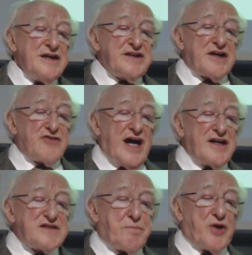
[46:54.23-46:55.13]
The
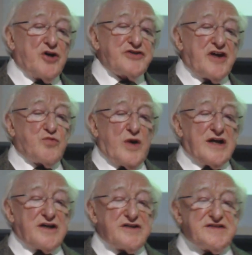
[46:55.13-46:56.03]
Aranas brought their
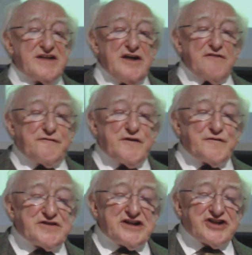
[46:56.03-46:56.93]
wares,
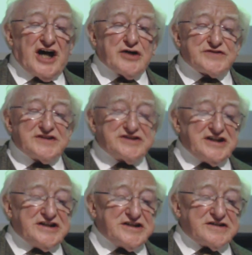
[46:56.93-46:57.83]
50,000
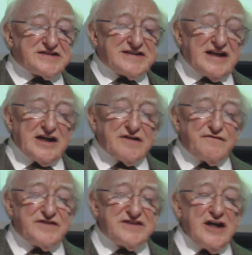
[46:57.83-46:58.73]
Indian
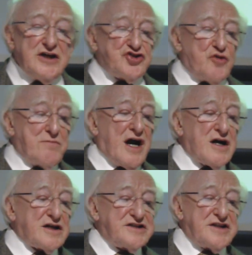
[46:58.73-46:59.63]
slaves, to
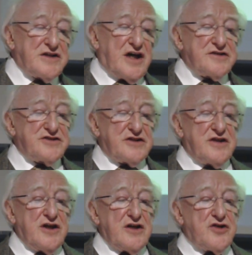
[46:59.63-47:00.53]
market in London,
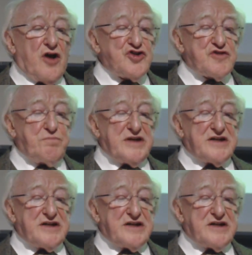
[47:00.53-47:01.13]
not be